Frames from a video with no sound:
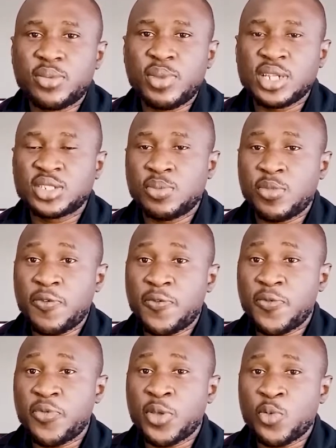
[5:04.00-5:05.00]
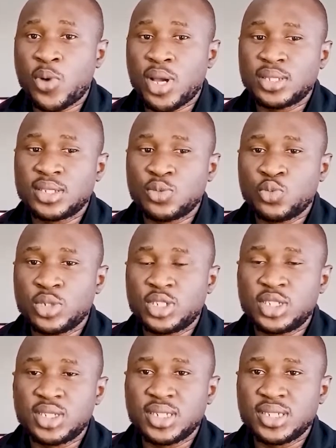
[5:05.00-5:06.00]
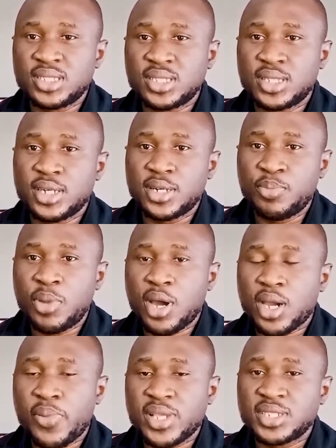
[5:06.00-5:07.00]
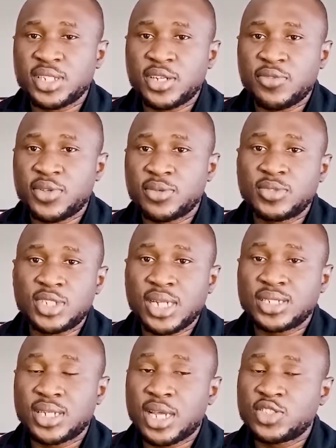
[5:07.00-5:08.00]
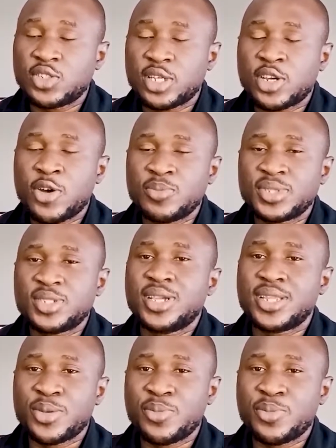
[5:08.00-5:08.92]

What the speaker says: maximum of 15 watts, which is the power capacity of the charger that actually comes in the